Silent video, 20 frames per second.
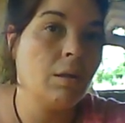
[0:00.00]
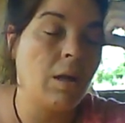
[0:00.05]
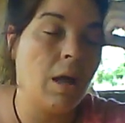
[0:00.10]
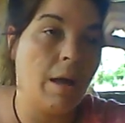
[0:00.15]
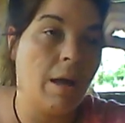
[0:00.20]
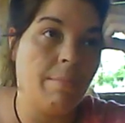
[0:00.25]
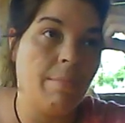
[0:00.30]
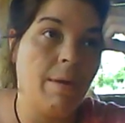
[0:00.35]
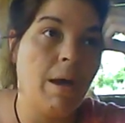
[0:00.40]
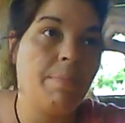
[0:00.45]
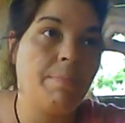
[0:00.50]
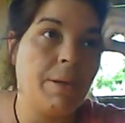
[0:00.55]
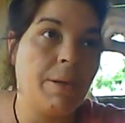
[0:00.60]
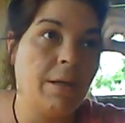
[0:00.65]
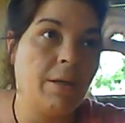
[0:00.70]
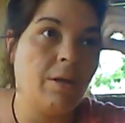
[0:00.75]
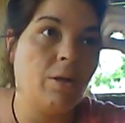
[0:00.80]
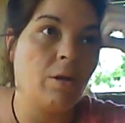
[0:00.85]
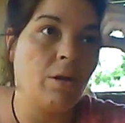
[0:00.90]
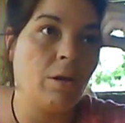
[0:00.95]
up
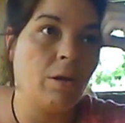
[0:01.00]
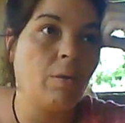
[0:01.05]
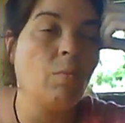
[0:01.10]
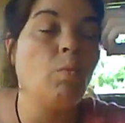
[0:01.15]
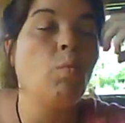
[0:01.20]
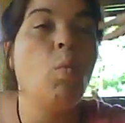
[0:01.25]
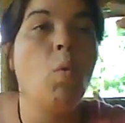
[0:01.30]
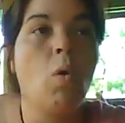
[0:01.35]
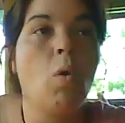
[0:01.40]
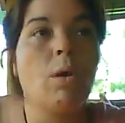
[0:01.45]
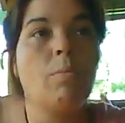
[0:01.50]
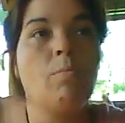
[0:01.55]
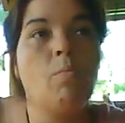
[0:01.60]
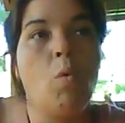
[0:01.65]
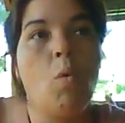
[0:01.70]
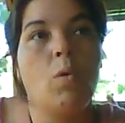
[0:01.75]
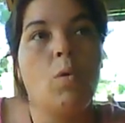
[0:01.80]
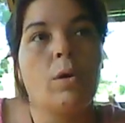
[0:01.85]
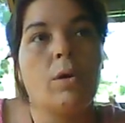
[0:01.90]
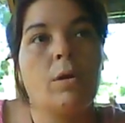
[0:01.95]
in your warm
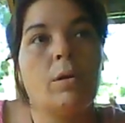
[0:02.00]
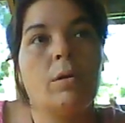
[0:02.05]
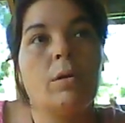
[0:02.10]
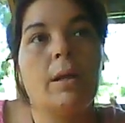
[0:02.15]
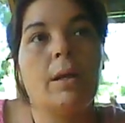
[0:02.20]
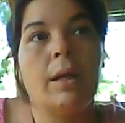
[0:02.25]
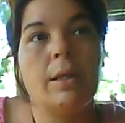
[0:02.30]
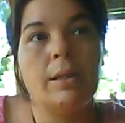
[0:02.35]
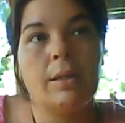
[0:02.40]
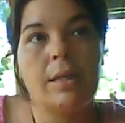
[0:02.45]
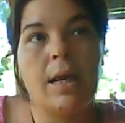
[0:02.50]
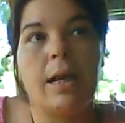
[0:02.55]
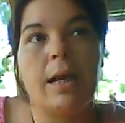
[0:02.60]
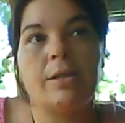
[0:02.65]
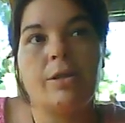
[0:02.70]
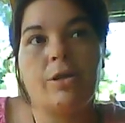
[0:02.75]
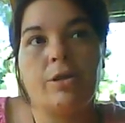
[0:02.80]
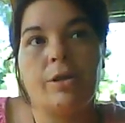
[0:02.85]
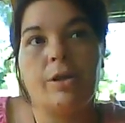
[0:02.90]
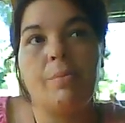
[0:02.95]
water
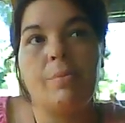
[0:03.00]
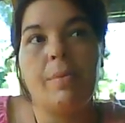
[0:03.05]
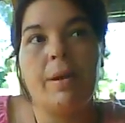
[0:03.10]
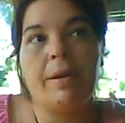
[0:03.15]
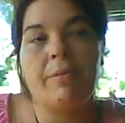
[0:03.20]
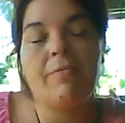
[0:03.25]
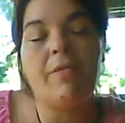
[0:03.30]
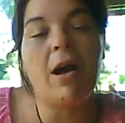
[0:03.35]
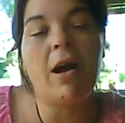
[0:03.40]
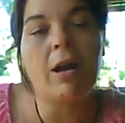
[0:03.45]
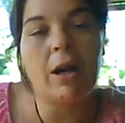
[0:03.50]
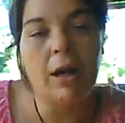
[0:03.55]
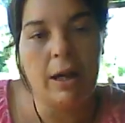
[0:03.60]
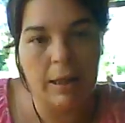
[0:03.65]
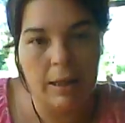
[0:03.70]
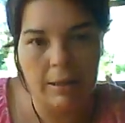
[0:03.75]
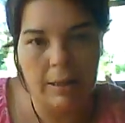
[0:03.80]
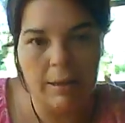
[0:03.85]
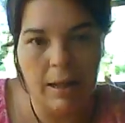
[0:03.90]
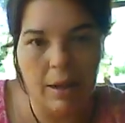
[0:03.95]
inside your humidifier, and
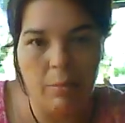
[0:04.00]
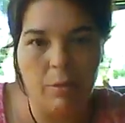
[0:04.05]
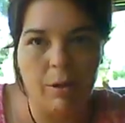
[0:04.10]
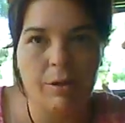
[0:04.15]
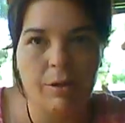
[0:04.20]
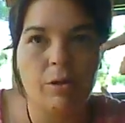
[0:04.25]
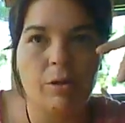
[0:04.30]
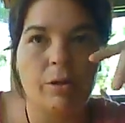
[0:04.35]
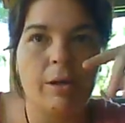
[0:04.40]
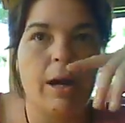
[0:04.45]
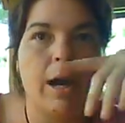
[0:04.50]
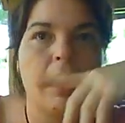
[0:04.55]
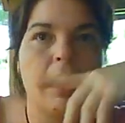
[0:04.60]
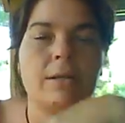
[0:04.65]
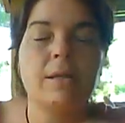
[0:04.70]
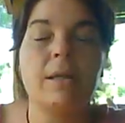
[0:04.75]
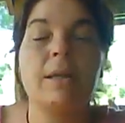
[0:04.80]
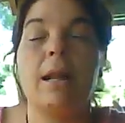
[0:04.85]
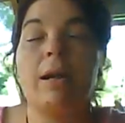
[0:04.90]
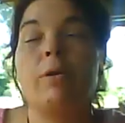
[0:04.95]
let that run through your
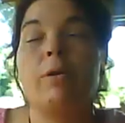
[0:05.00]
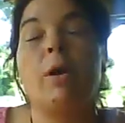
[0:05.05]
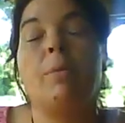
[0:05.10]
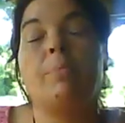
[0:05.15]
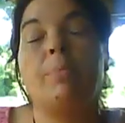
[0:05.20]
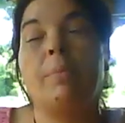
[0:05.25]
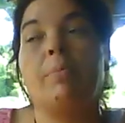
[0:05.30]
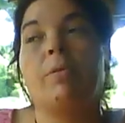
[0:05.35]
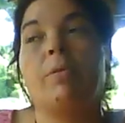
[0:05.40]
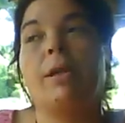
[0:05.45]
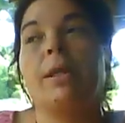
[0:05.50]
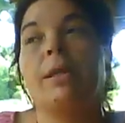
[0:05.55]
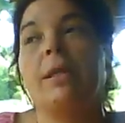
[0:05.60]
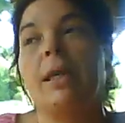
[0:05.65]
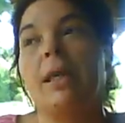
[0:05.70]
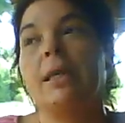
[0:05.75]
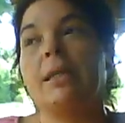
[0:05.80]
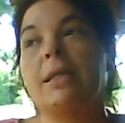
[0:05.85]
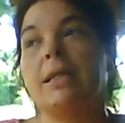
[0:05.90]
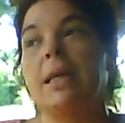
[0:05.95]
house, and that'll help you breathe
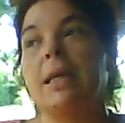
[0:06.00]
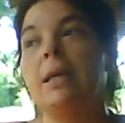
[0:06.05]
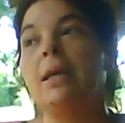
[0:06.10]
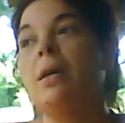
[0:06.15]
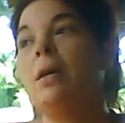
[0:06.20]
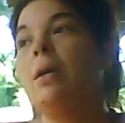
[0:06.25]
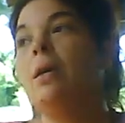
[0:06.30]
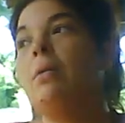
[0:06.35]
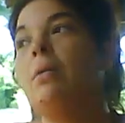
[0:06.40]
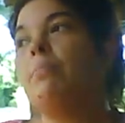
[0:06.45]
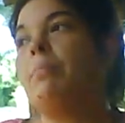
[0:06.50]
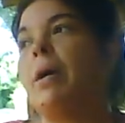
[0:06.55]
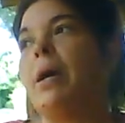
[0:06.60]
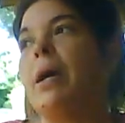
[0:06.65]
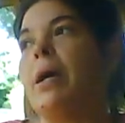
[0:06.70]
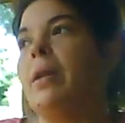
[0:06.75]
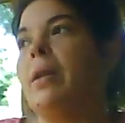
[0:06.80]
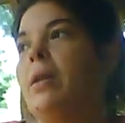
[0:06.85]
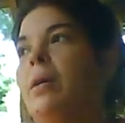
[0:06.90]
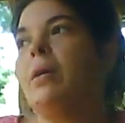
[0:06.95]
easy.
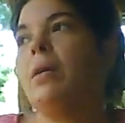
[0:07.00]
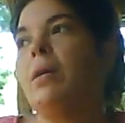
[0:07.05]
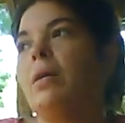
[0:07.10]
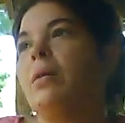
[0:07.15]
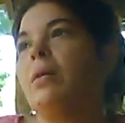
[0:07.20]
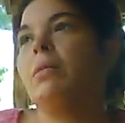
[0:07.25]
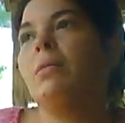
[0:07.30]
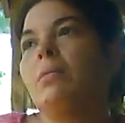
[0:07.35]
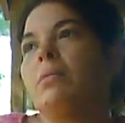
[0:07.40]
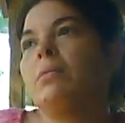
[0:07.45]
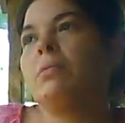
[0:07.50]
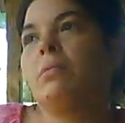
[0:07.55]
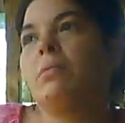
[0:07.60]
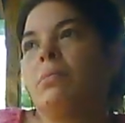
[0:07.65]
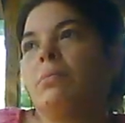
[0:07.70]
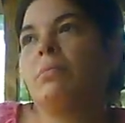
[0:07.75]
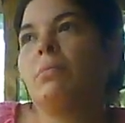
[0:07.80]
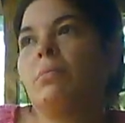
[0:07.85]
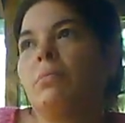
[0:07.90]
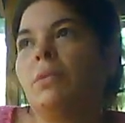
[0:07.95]
But
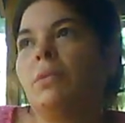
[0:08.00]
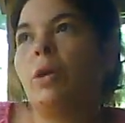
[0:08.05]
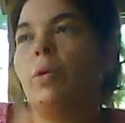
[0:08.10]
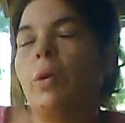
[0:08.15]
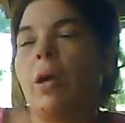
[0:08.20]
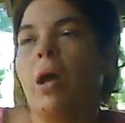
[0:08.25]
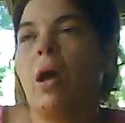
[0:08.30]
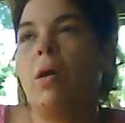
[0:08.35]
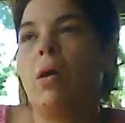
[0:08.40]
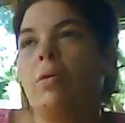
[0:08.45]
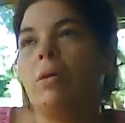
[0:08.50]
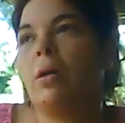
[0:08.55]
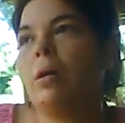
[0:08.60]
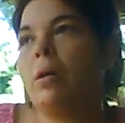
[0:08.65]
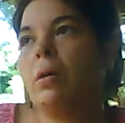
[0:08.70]
you can all,